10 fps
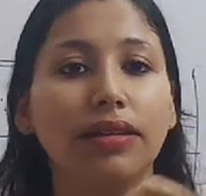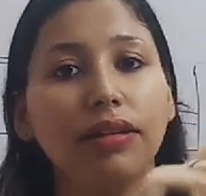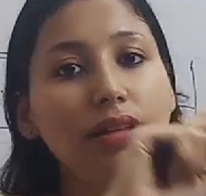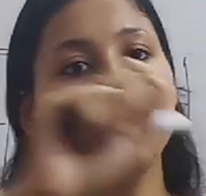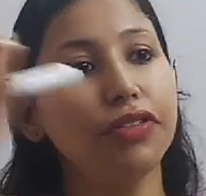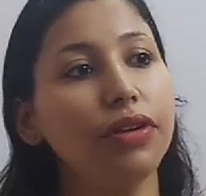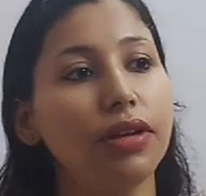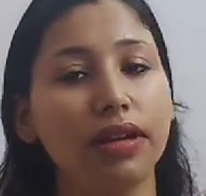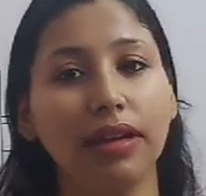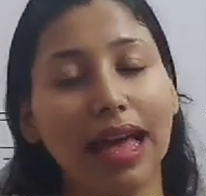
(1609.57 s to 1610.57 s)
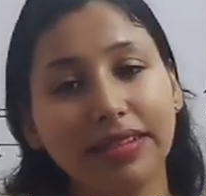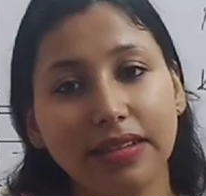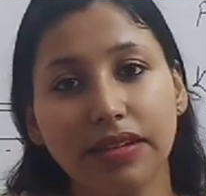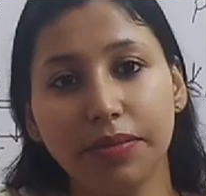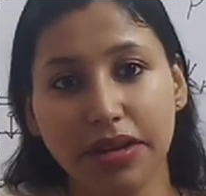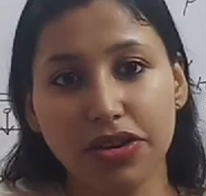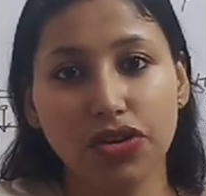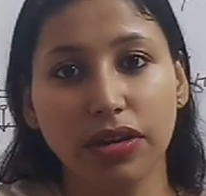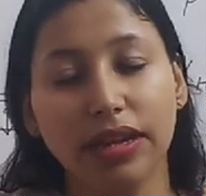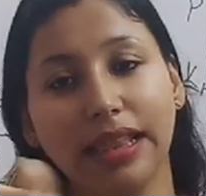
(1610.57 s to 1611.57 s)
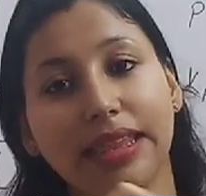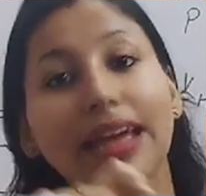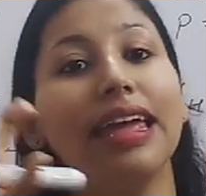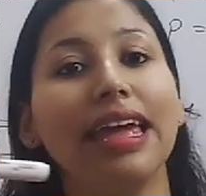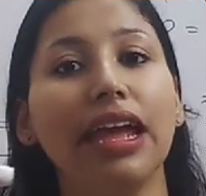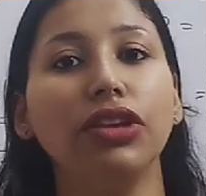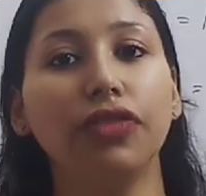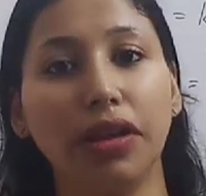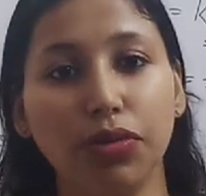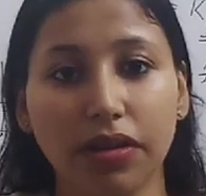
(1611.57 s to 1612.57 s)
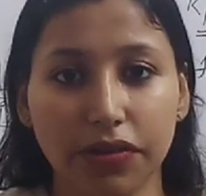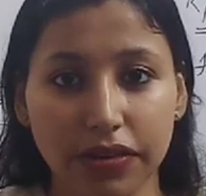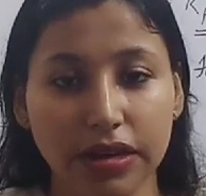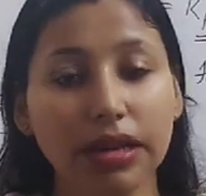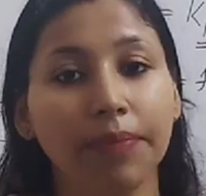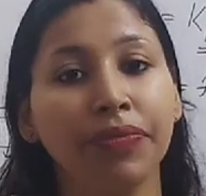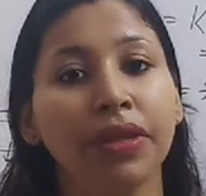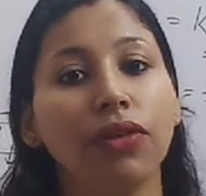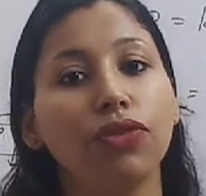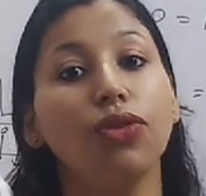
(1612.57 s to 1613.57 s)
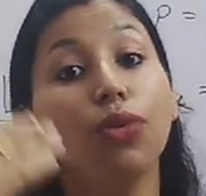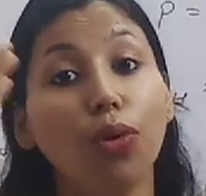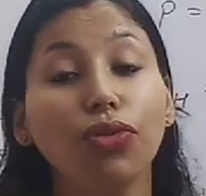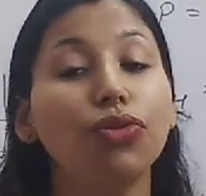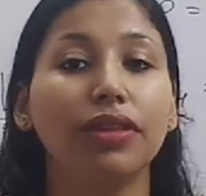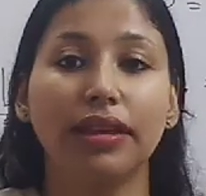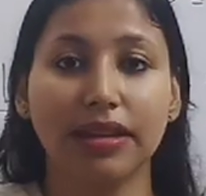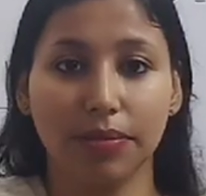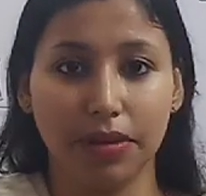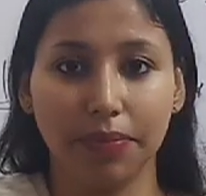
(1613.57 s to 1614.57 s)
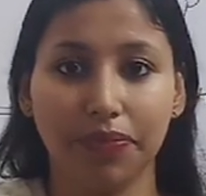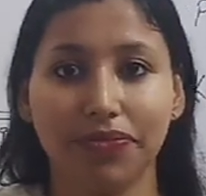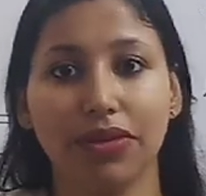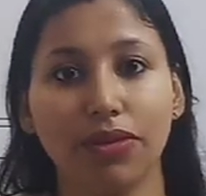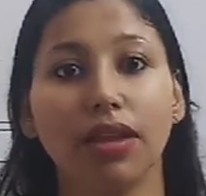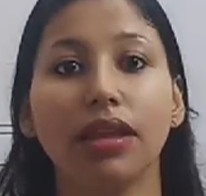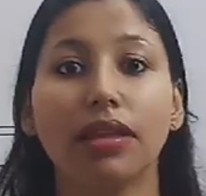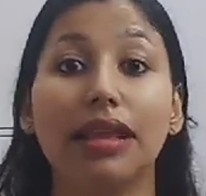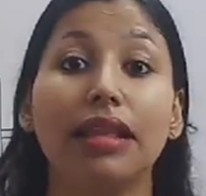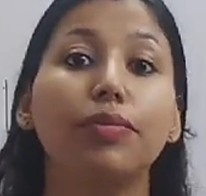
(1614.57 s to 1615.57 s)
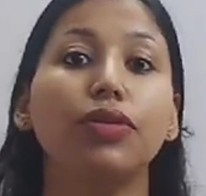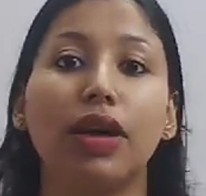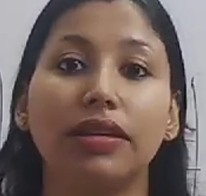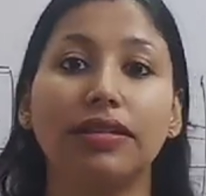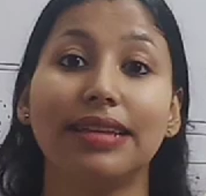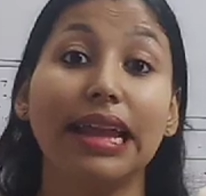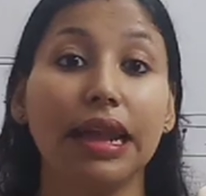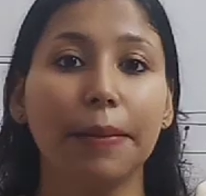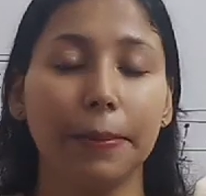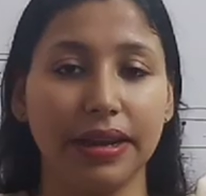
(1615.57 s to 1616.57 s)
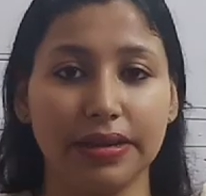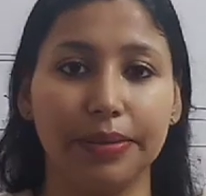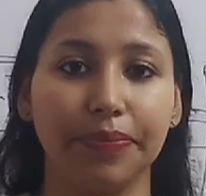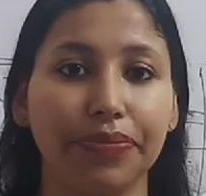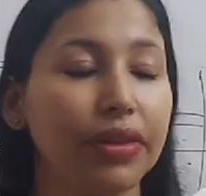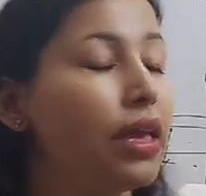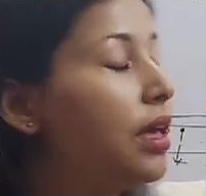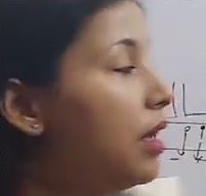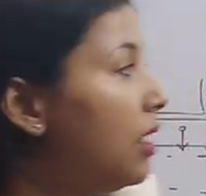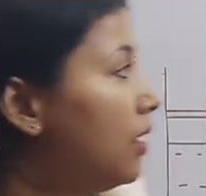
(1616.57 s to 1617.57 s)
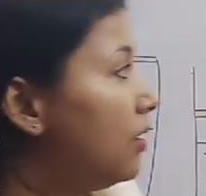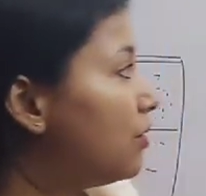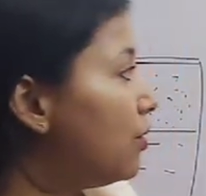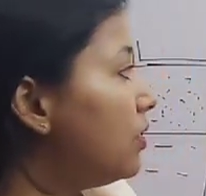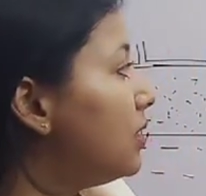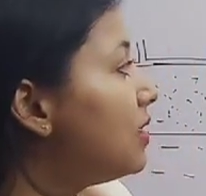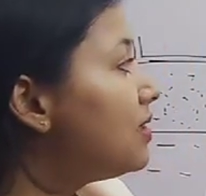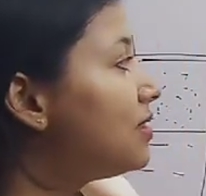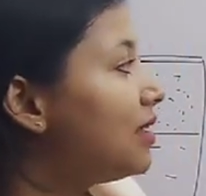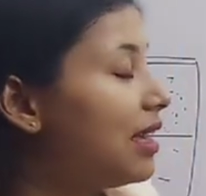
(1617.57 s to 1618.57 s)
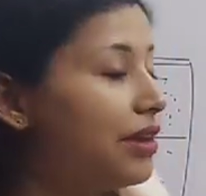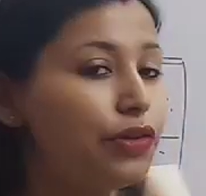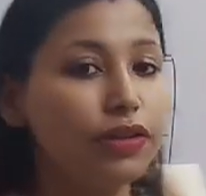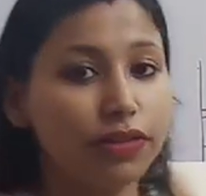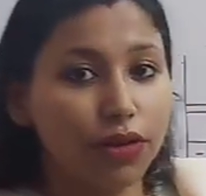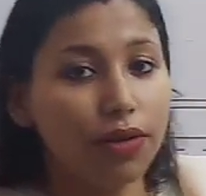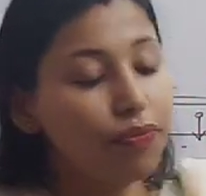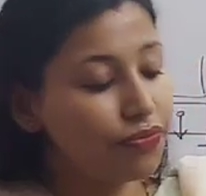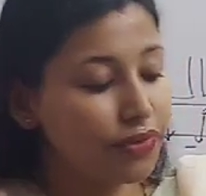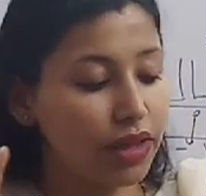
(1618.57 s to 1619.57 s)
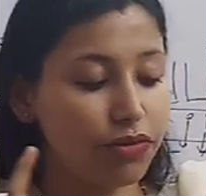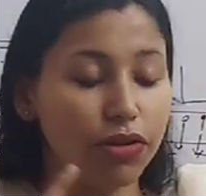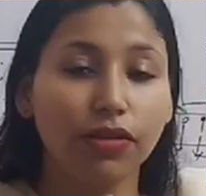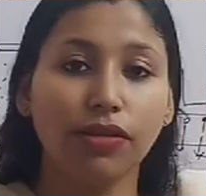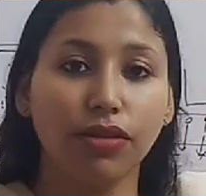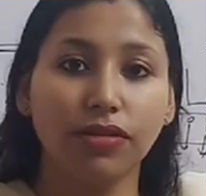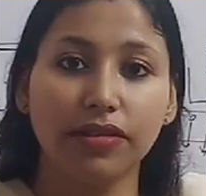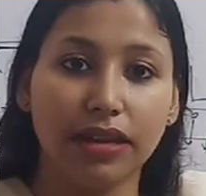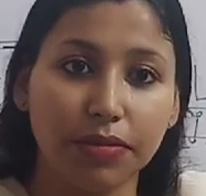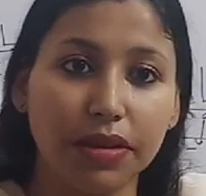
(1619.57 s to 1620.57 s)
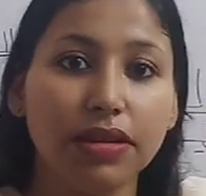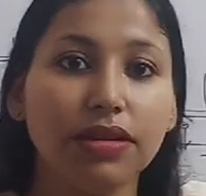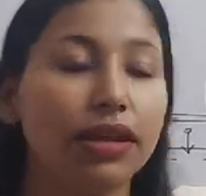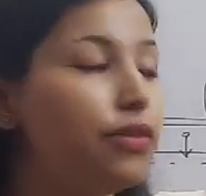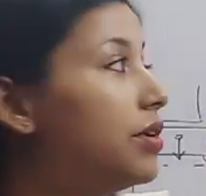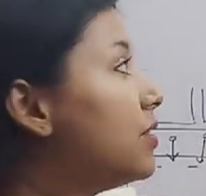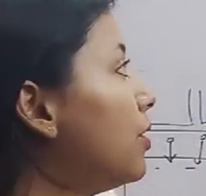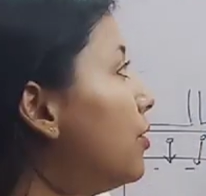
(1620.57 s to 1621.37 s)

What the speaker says: different gases are mentioned and their Kh values are written. So, you go through that table. Okay, it will help you to understand better. So, this is the Henry's law statement, Henry's law